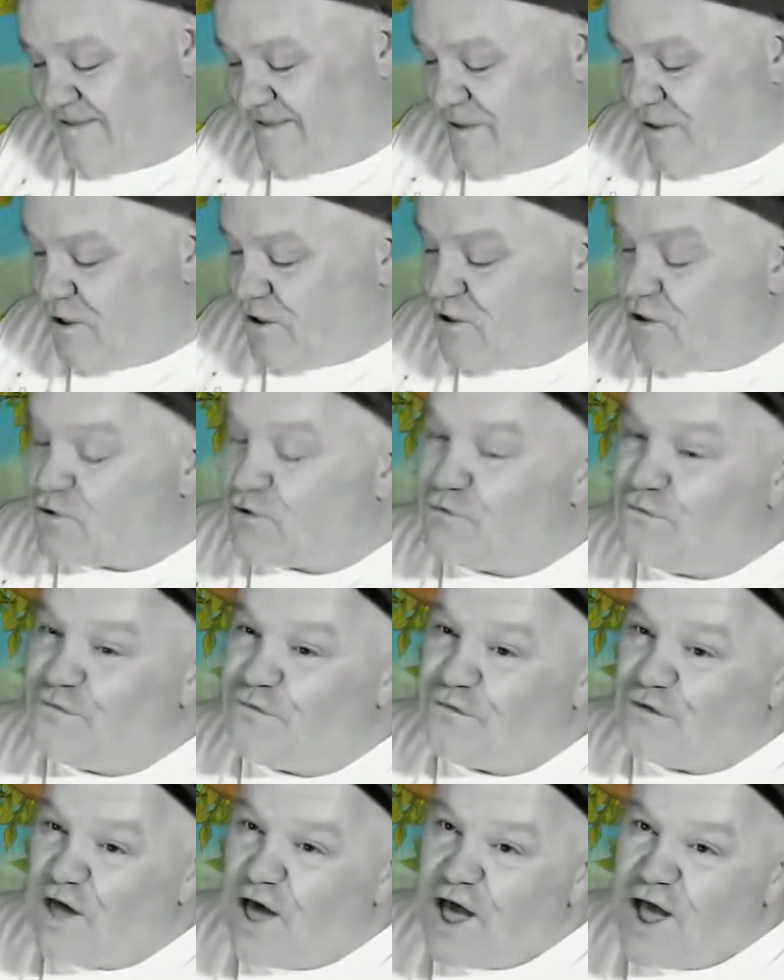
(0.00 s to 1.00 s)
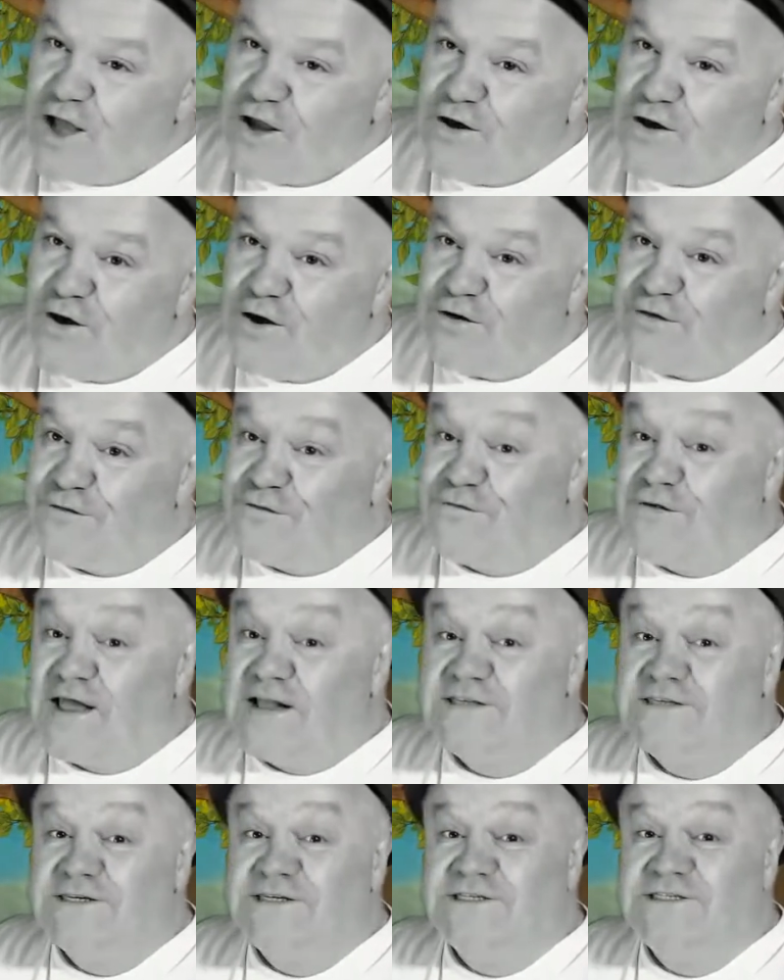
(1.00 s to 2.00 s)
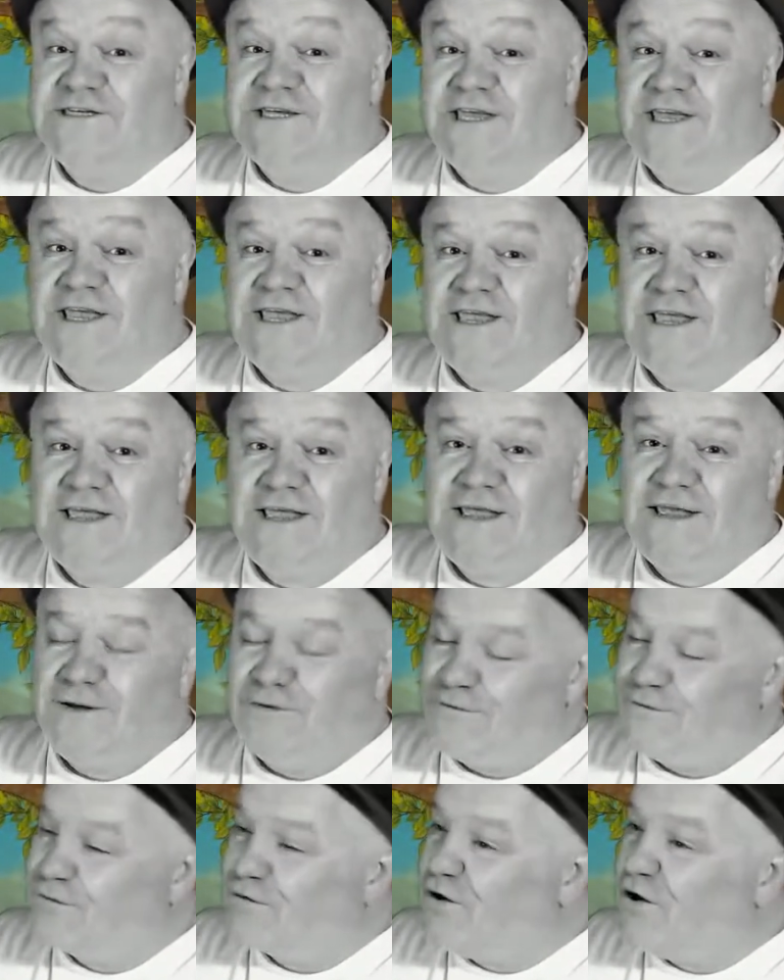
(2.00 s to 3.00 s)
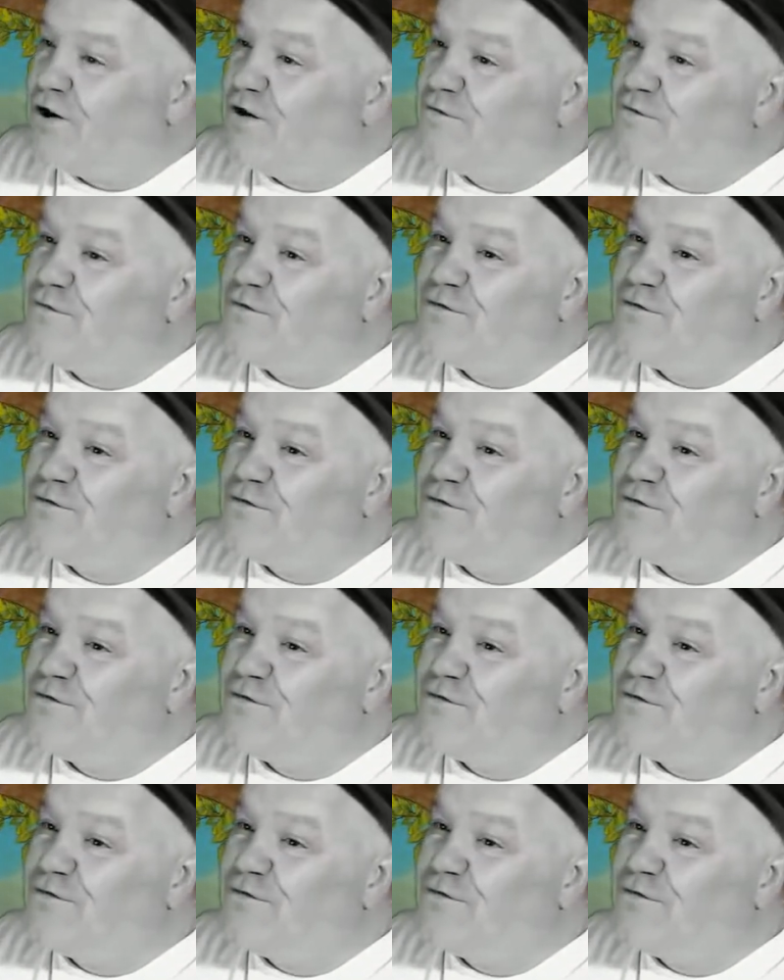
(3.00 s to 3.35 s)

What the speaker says: You can fly on a fantasy of colourful